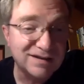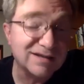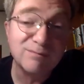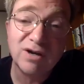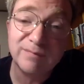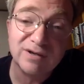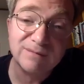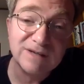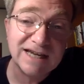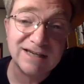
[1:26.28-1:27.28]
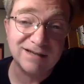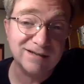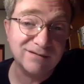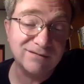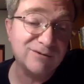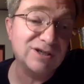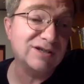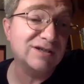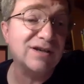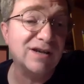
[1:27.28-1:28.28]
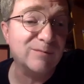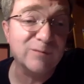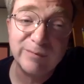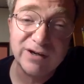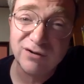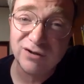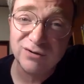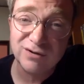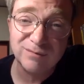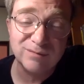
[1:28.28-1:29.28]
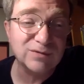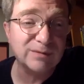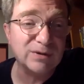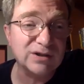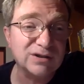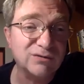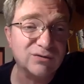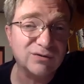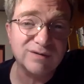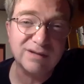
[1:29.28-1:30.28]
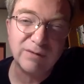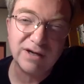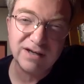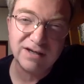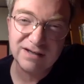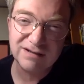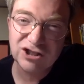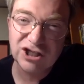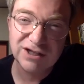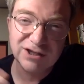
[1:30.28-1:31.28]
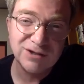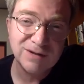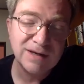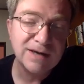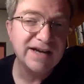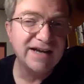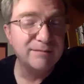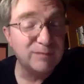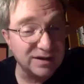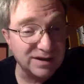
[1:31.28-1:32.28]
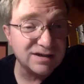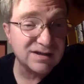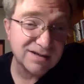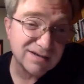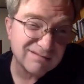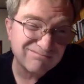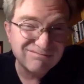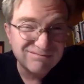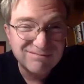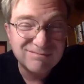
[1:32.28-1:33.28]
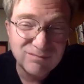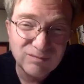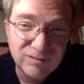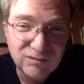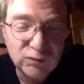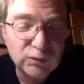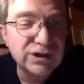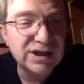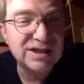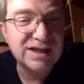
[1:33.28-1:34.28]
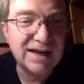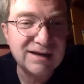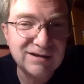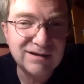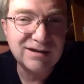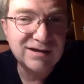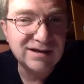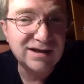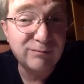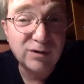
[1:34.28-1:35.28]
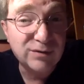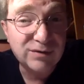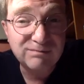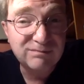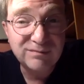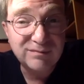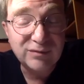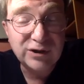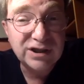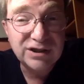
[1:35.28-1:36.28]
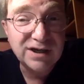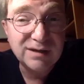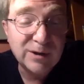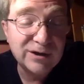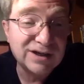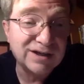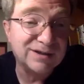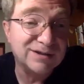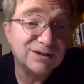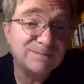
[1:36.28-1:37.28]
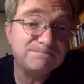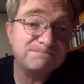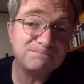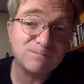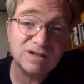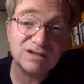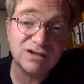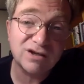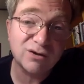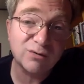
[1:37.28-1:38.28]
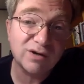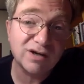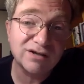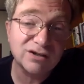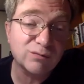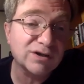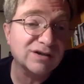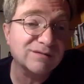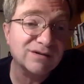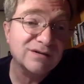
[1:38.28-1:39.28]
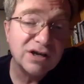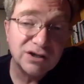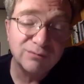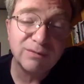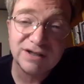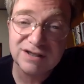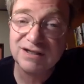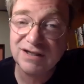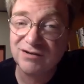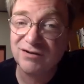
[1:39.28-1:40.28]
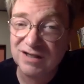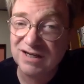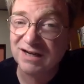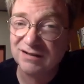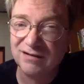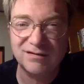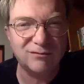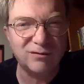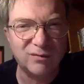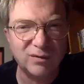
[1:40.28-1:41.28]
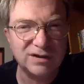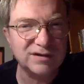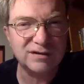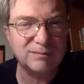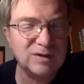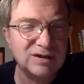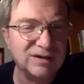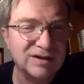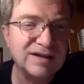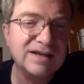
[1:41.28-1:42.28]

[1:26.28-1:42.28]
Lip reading: This might become dated in a few years' time. We might not use them so much, or they might change. But this is pretty standard in both British and American English. So I just wanted to, you might see it on a text and think, well, what does this mean?